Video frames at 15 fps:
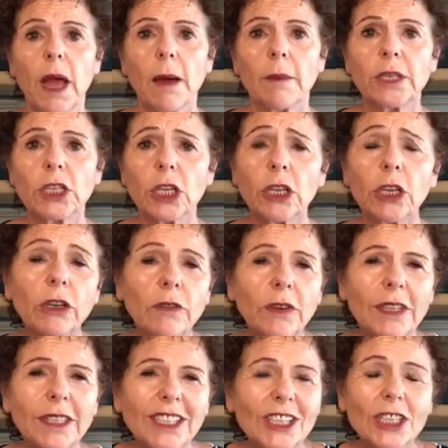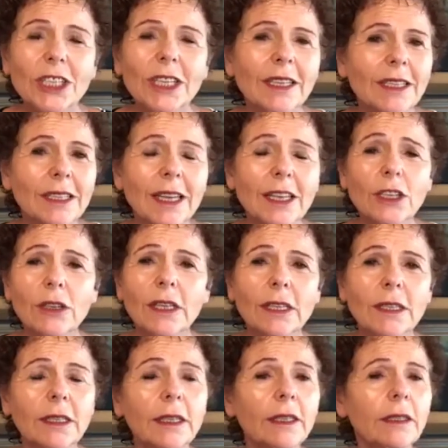but the universe just sends you
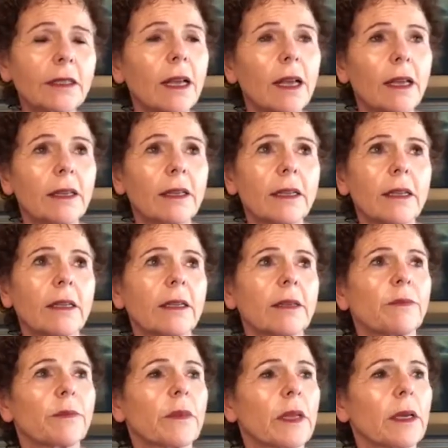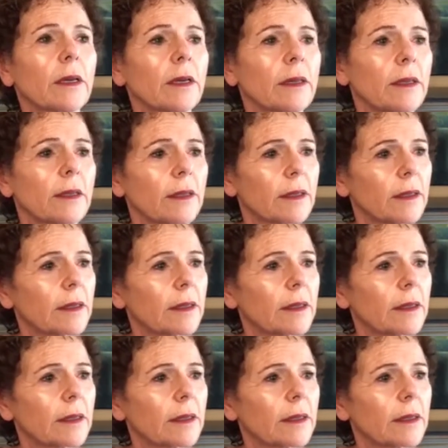these little little uh,